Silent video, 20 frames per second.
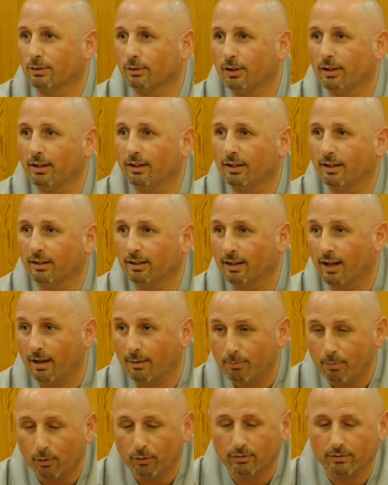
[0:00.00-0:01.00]
uh, uh I
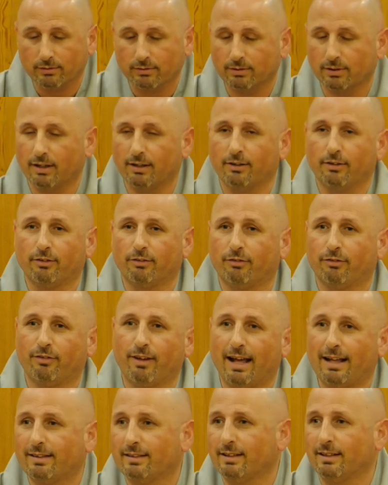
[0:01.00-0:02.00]
bought a
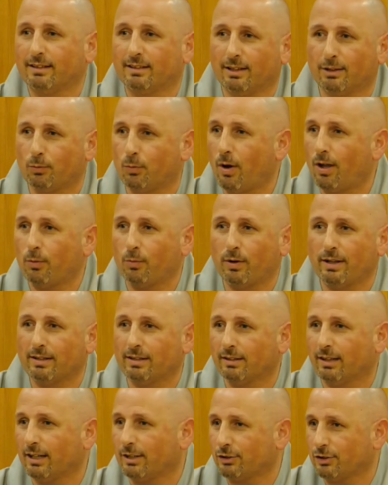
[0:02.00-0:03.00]
flight ticket one way
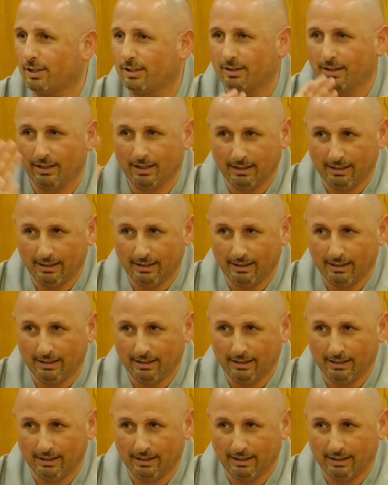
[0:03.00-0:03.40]
direction